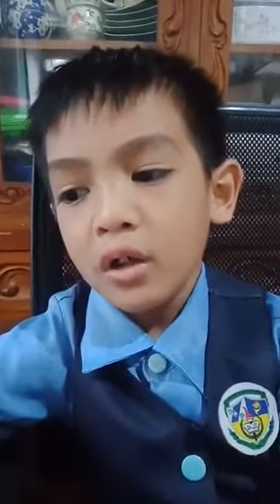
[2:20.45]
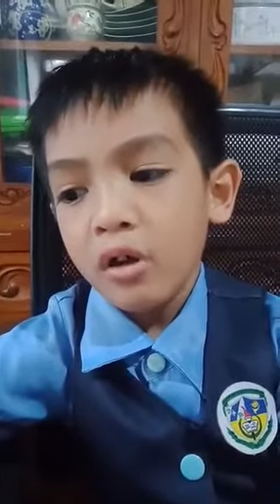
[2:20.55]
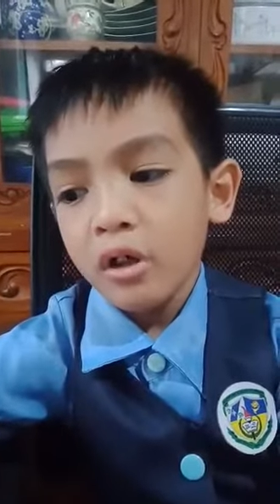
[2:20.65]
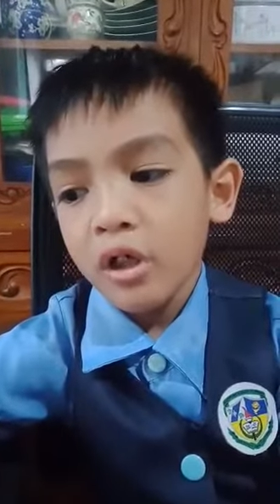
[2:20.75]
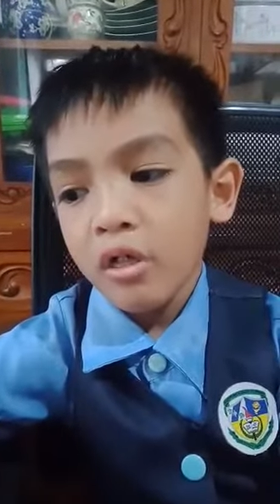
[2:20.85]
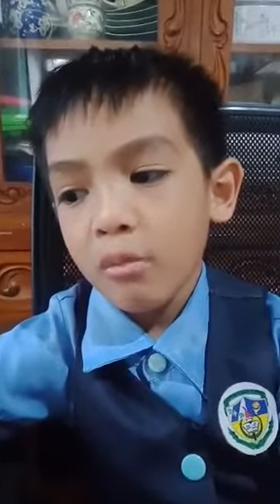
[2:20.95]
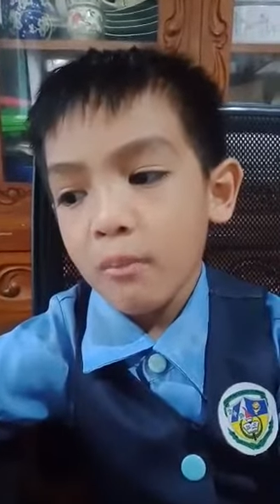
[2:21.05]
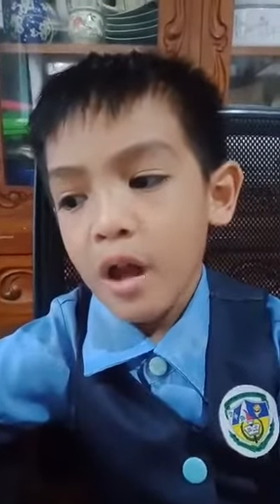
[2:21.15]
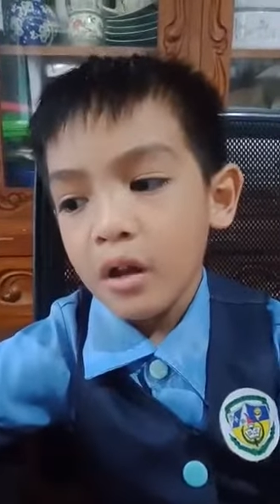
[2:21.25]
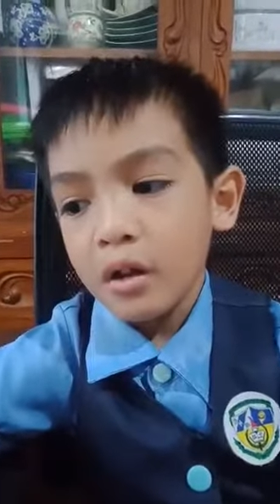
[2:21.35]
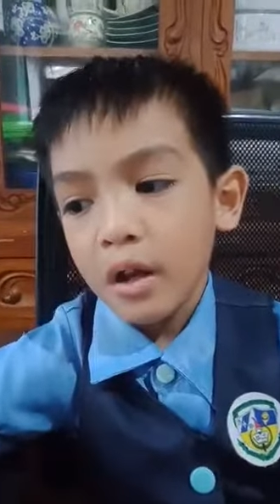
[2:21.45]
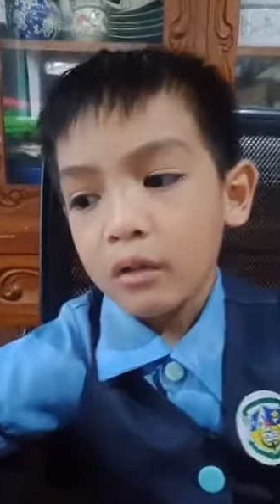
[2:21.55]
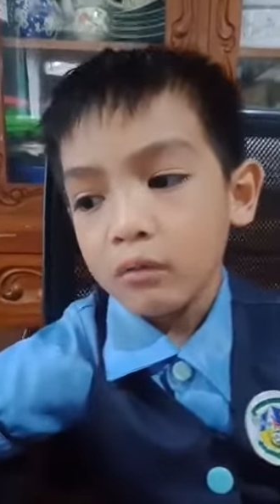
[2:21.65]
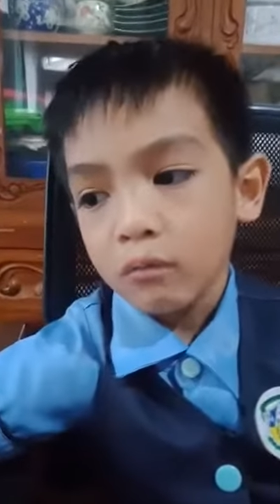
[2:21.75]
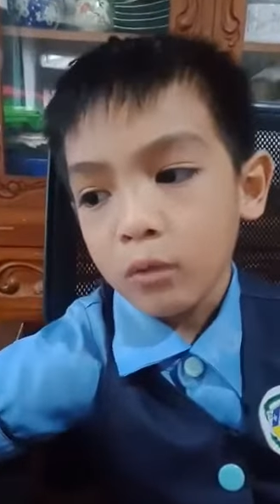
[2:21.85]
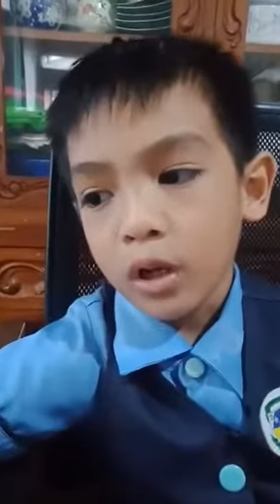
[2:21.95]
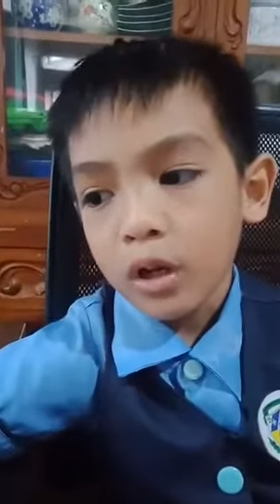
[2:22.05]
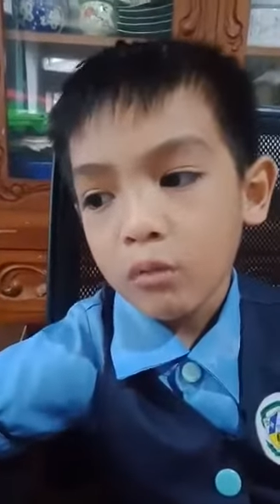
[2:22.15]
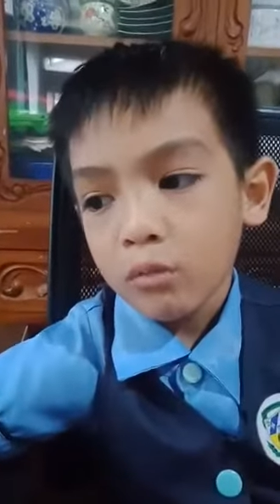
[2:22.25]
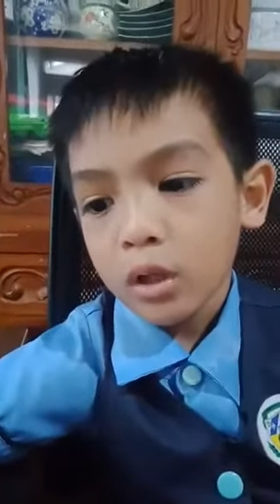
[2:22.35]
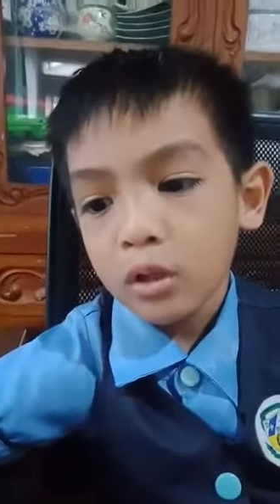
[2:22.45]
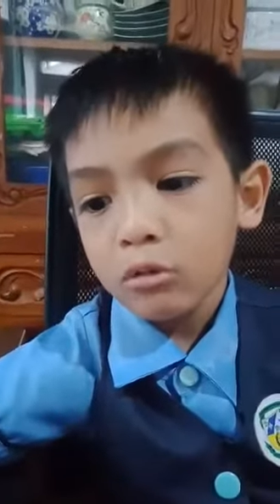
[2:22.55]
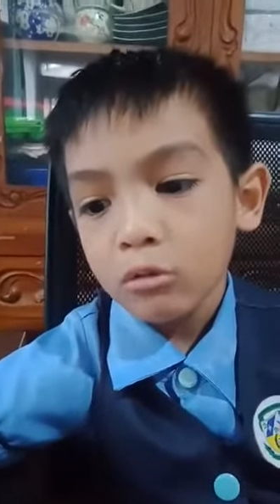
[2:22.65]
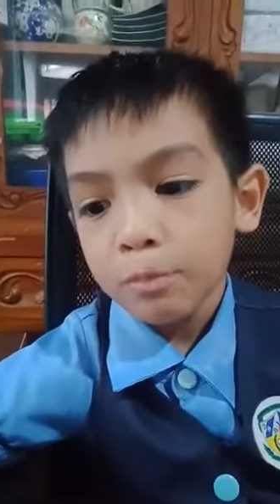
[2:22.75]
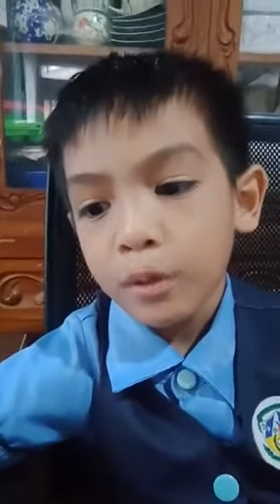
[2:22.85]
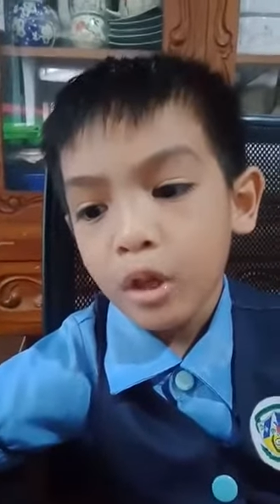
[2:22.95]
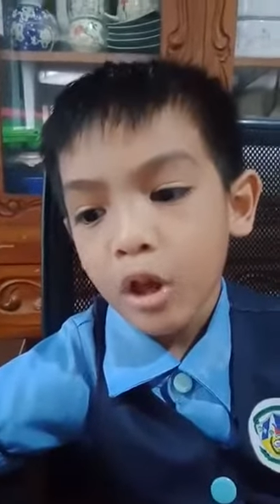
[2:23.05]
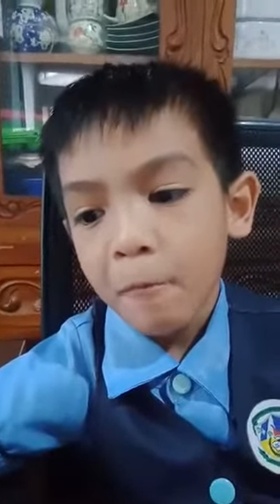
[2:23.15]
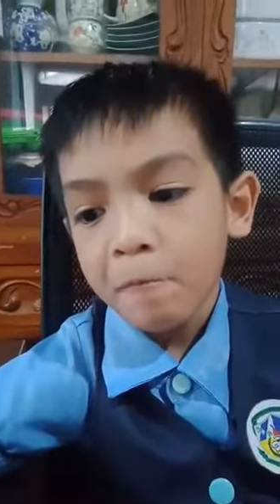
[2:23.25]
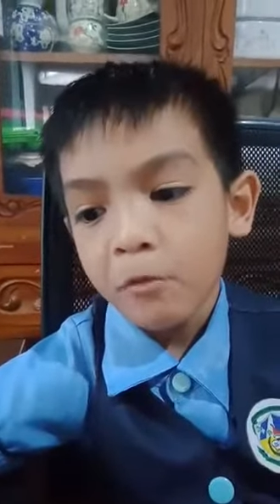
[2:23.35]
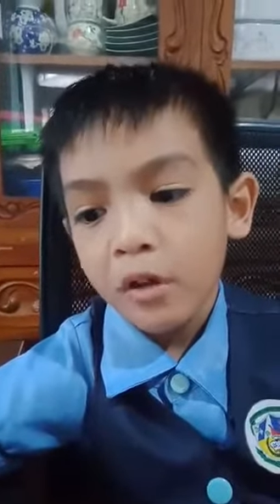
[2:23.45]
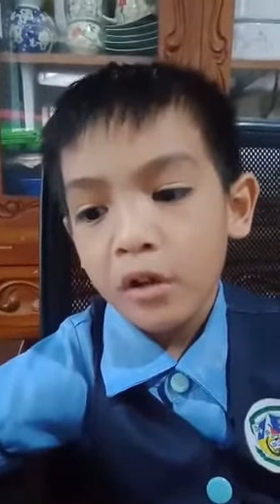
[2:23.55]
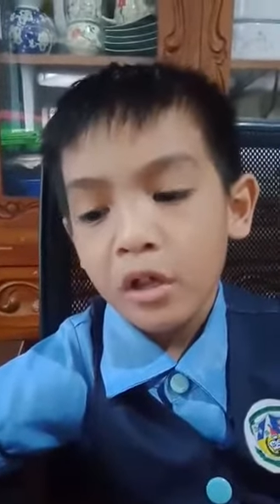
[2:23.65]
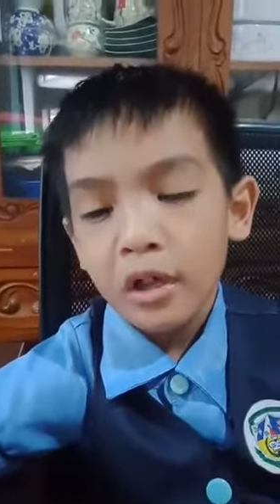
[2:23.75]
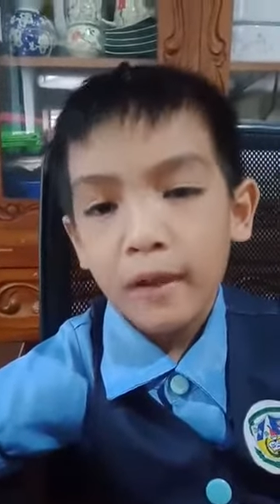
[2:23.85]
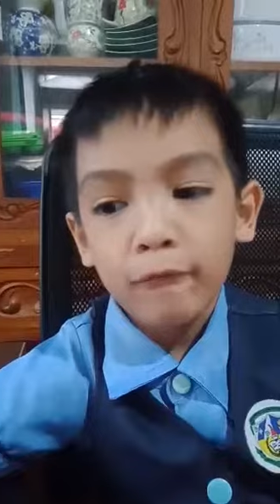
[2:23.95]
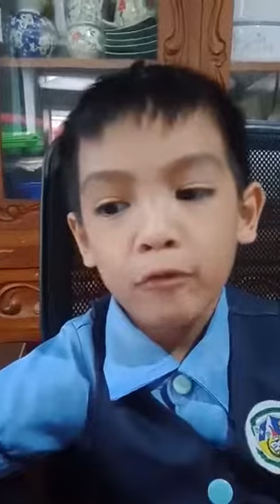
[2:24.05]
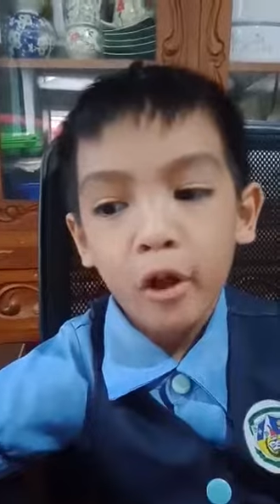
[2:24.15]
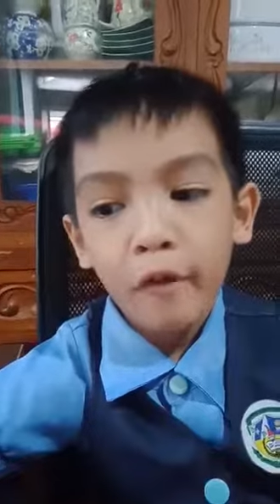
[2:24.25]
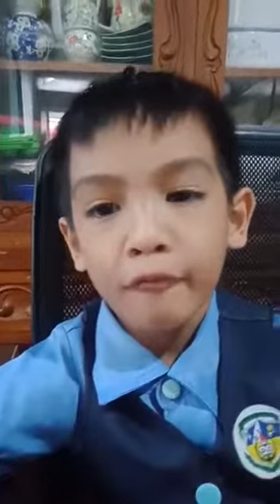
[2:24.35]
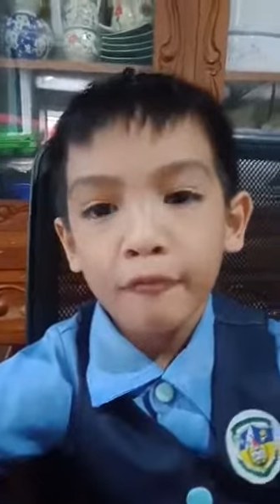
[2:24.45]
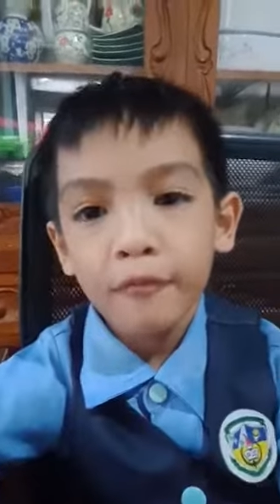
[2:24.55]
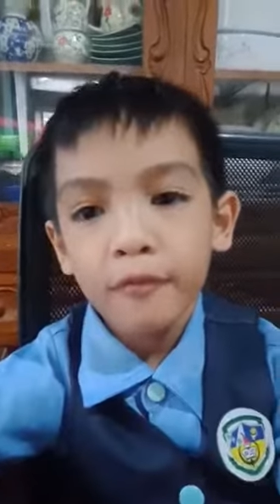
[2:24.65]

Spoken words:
now he's back at work, ready to pick up where he left off.